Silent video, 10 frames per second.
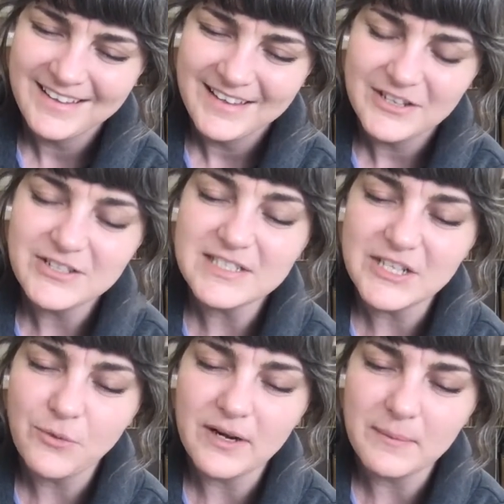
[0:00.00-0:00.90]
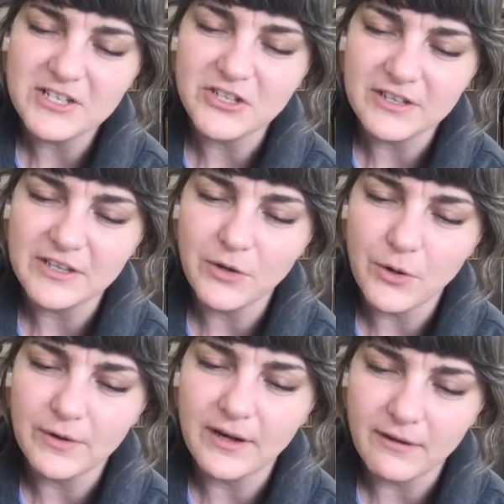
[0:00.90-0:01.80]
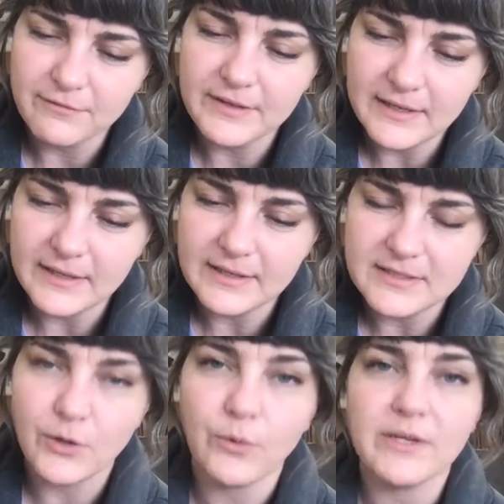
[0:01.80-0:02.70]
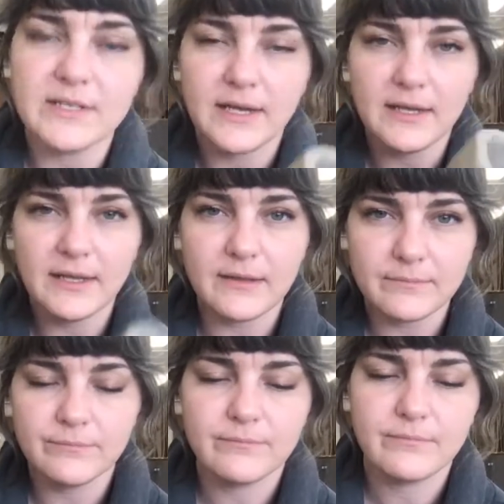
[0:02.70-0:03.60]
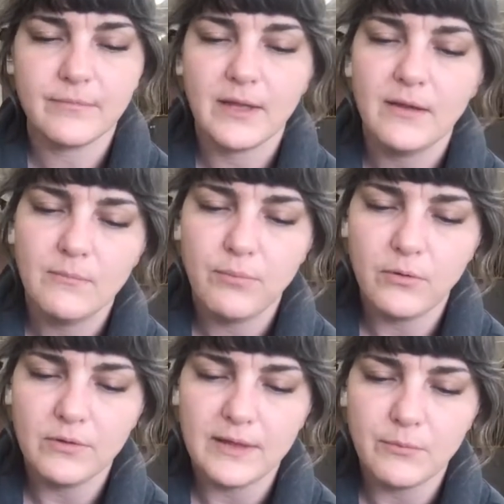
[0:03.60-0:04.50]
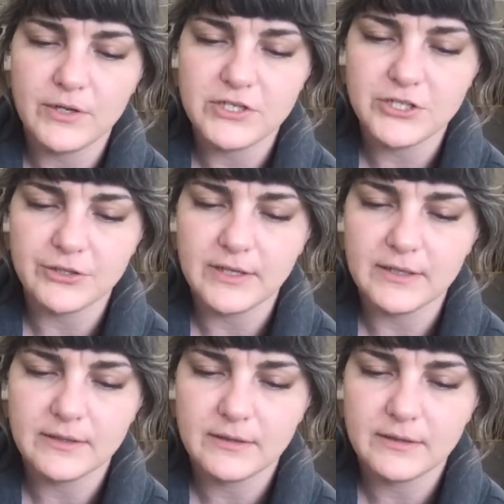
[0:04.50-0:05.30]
You want to make sure that you go enough that it is going to kind of like pull that moisture in.